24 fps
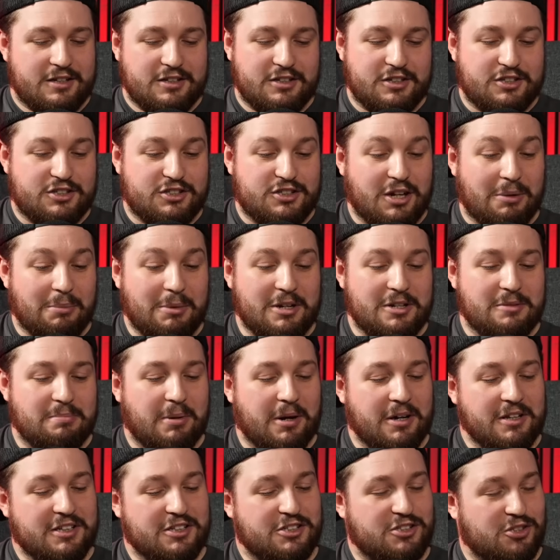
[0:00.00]
Summoned
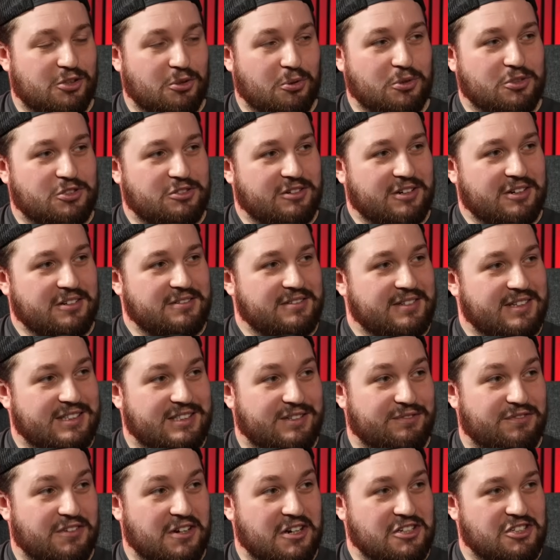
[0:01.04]
by the Slaughterer is
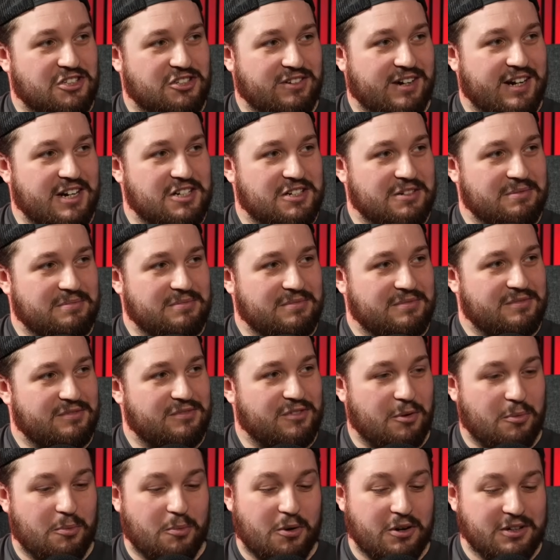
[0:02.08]
the first stratagem
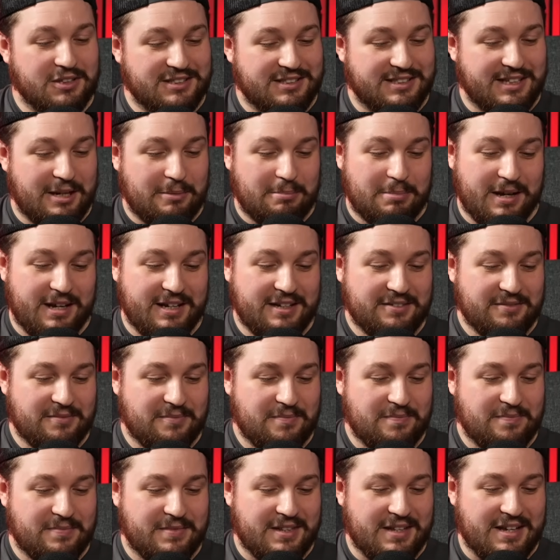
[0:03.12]
for 1 CP.
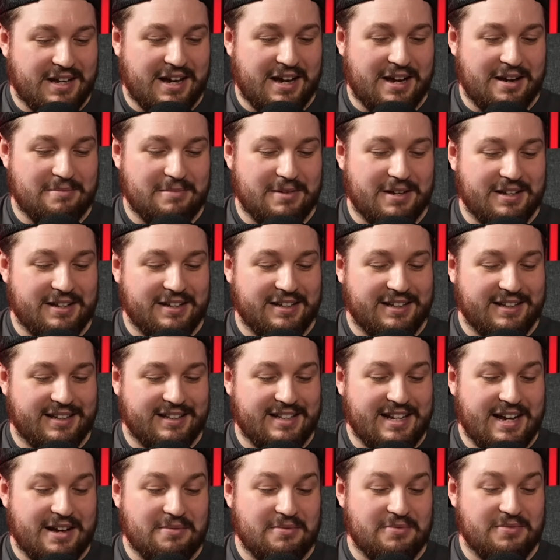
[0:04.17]

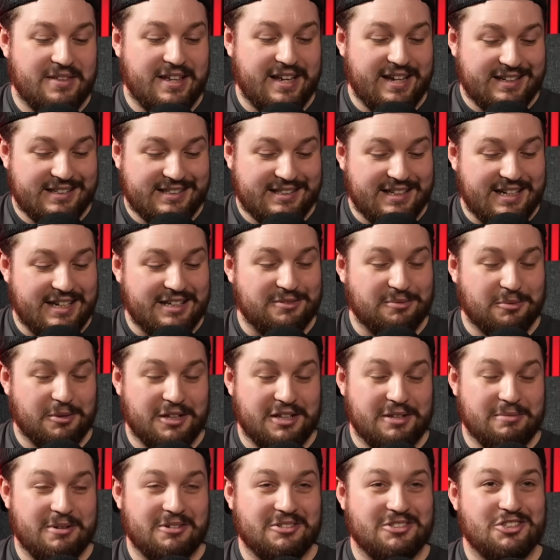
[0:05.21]
Now, this is one
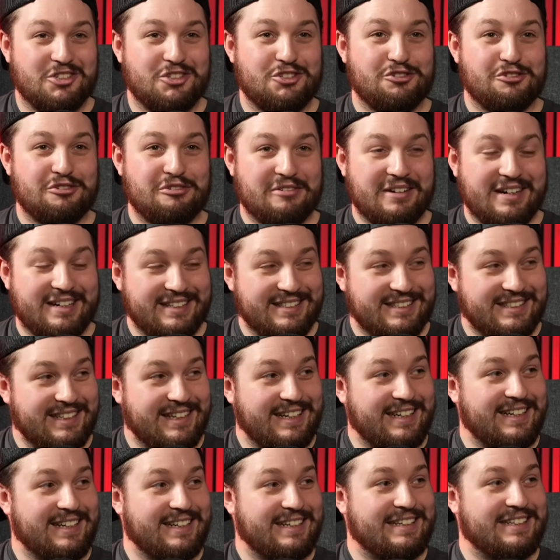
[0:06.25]
of the most
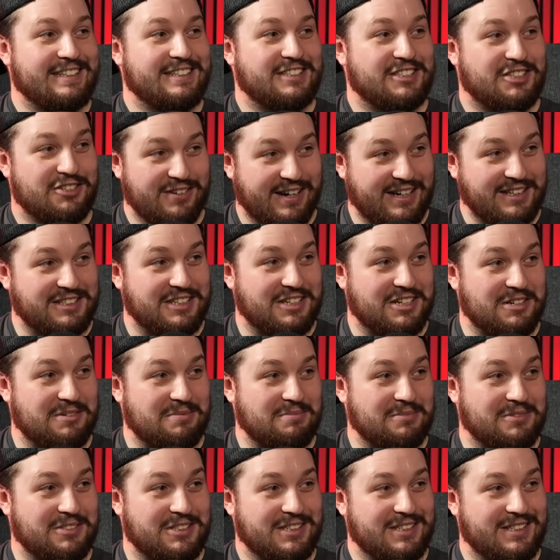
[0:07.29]
tricksy
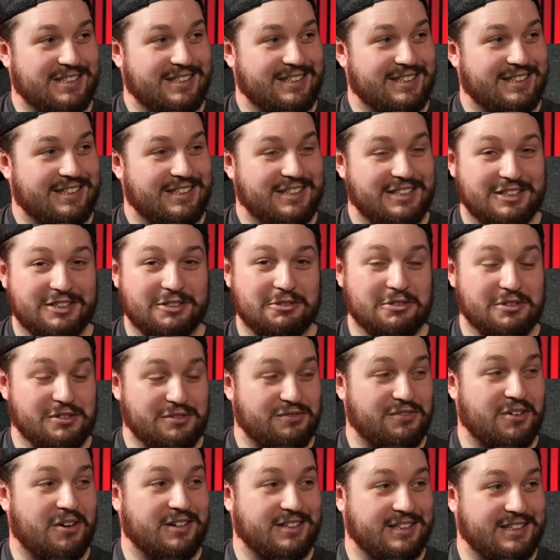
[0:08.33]
stratagems you could
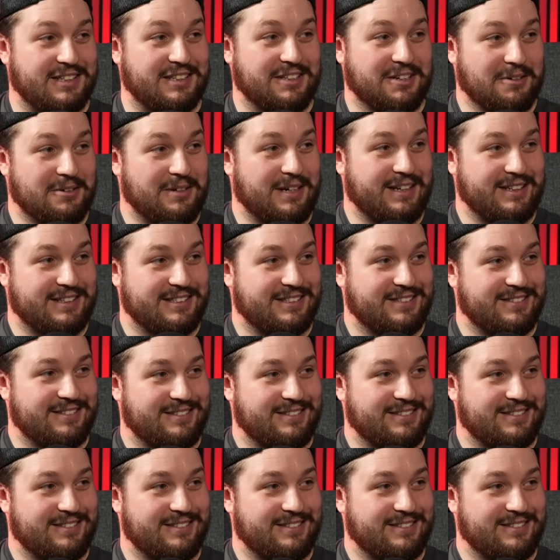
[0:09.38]
find in a codex.